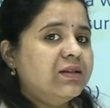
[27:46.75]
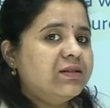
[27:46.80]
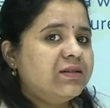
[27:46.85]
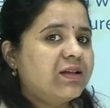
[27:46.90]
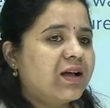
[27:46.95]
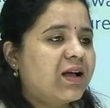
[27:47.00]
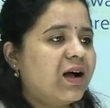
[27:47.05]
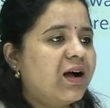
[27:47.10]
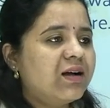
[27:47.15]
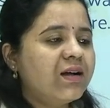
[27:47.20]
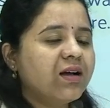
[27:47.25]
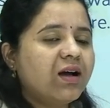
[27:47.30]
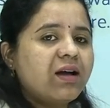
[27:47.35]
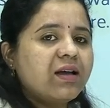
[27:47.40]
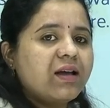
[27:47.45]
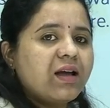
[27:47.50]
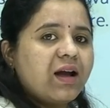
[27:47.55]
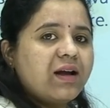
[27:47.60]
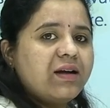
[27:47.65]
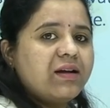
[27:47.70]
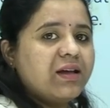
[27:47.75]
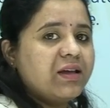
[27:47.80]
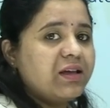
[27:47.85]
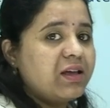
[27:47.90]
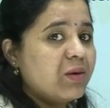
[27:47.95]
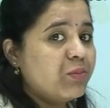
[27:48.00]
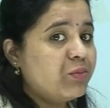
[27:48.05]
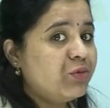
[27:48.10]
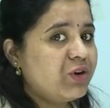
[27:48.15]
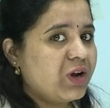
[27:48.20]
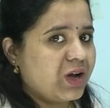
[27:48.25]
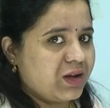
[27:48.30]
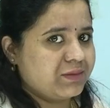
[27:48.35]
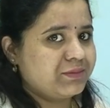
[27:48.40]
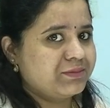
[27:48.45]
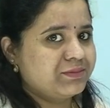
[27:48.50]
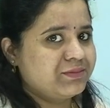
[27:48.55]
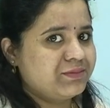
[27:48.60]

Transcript: the Ganga and Yamuna.